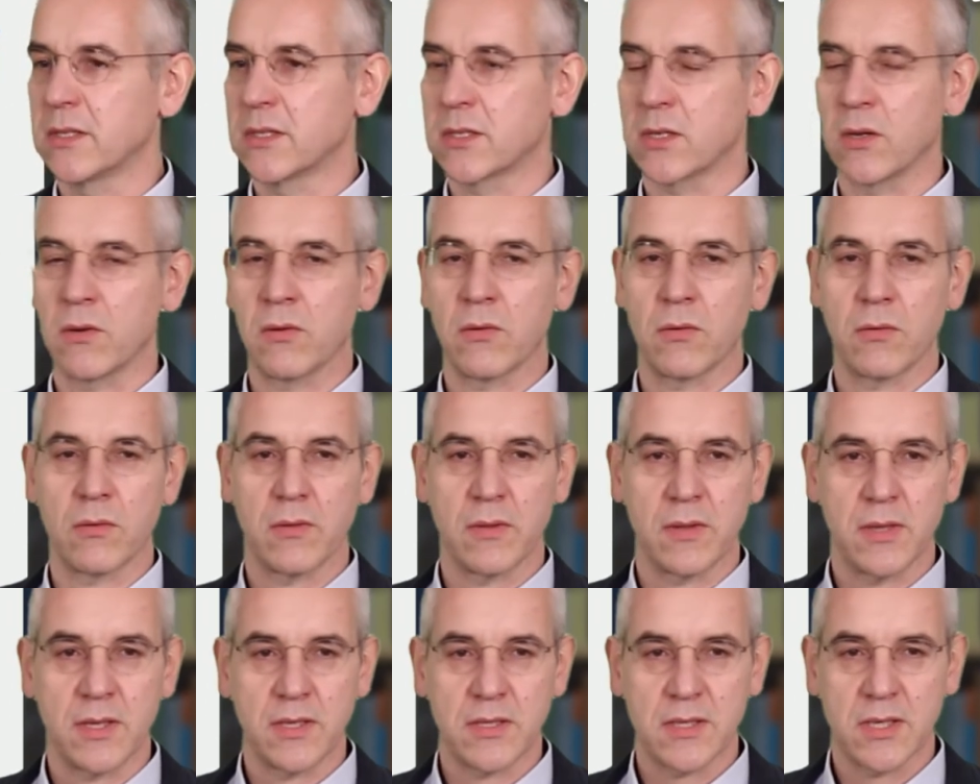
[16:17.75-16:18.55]
So
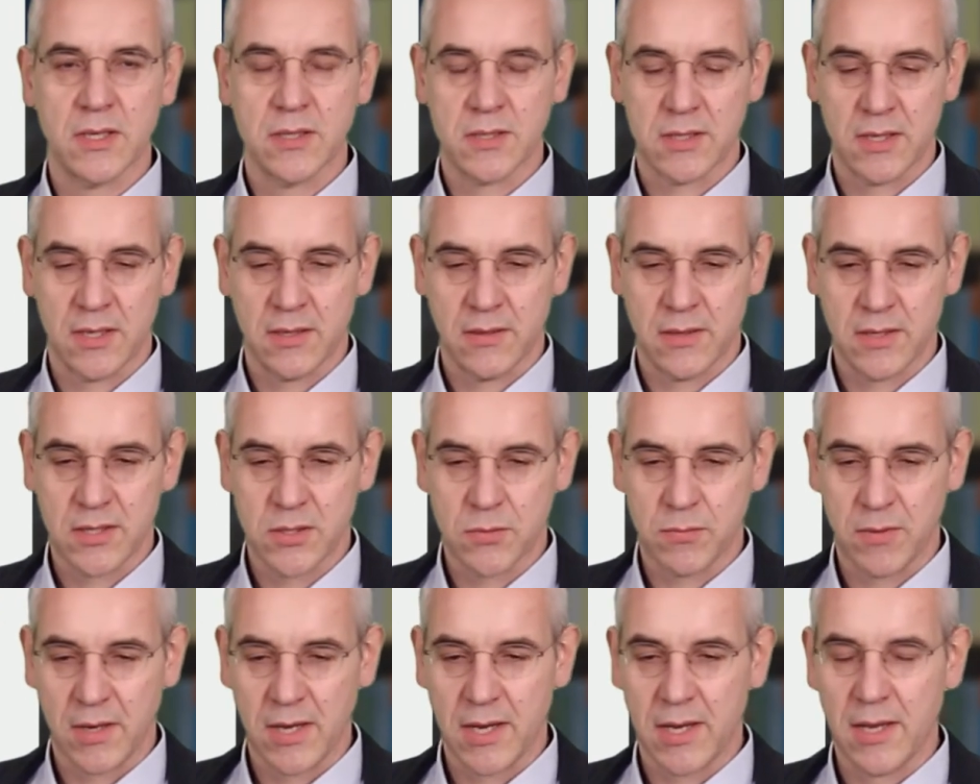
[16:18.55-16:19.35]
this is in
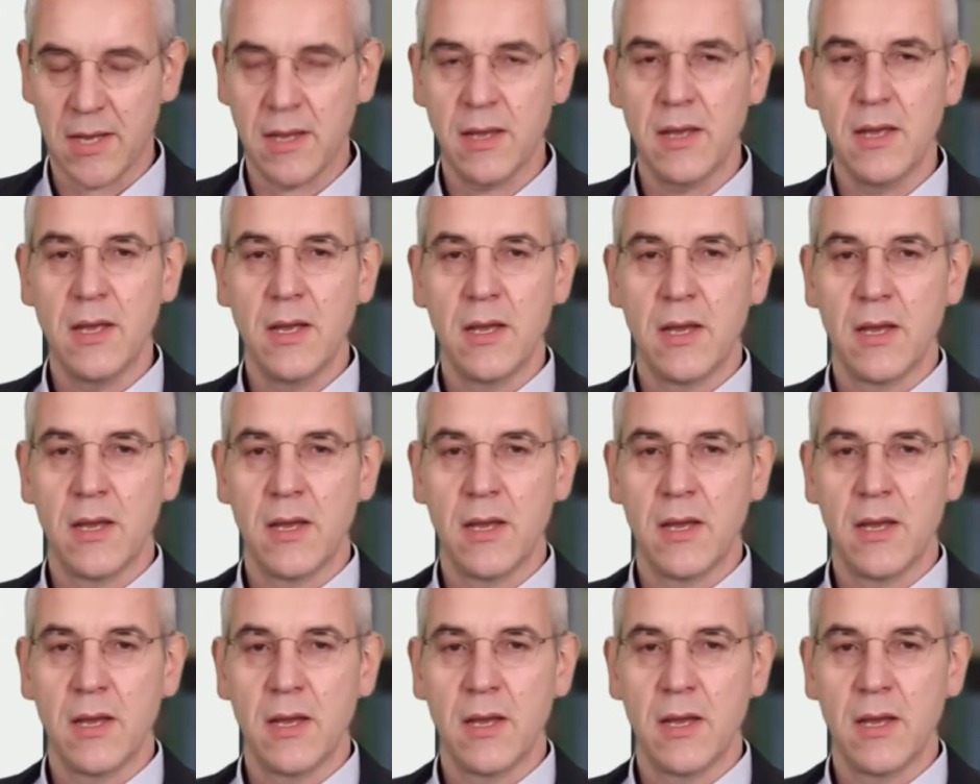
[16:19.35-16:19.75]
this way